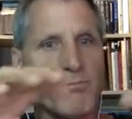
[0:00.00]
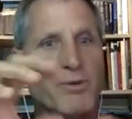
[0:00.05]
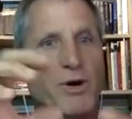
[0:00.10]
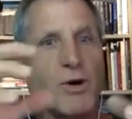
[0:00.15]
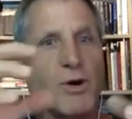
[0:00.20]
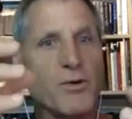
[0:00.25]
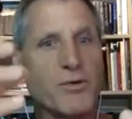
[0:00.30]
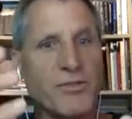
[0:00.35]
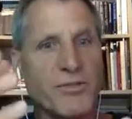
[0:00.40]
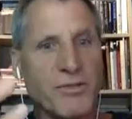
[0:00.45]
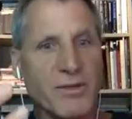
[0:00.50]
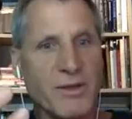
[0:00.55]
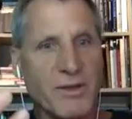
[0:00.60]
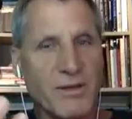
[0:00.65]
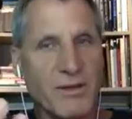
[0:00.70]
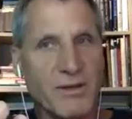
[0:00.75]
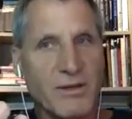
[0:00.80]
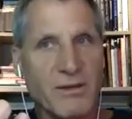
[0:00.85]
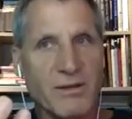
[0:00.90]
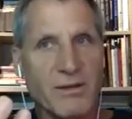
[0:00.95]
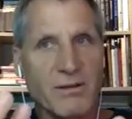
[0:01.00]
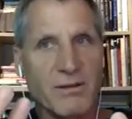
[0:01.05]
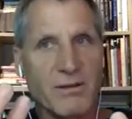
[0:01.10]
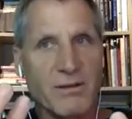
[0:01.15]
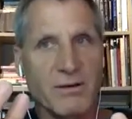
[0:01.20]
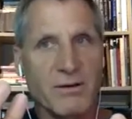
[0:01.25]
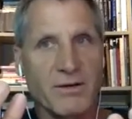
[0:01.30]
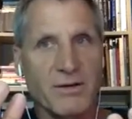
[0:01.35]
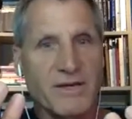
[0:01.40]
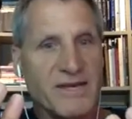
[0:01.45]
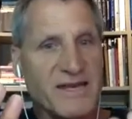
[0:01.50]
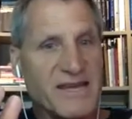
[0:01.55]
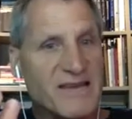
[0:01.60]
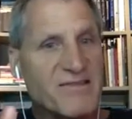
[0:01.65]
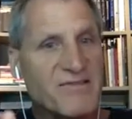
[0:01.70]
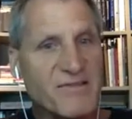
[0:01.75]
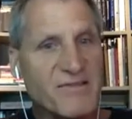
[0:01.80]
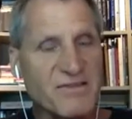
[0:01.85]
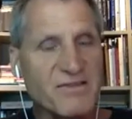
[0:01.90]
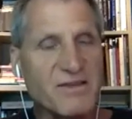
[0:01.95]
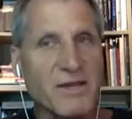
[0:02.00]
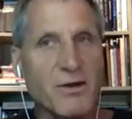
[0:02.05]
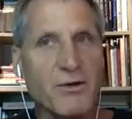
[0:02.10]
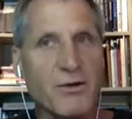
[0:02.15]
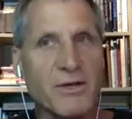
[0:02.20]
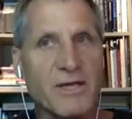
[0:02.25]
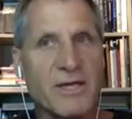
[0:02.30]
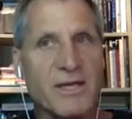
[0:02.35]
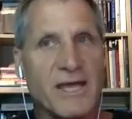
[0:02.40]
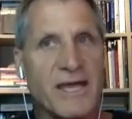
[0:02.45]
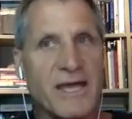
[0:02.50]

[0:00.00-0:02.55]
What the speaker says: both necessary,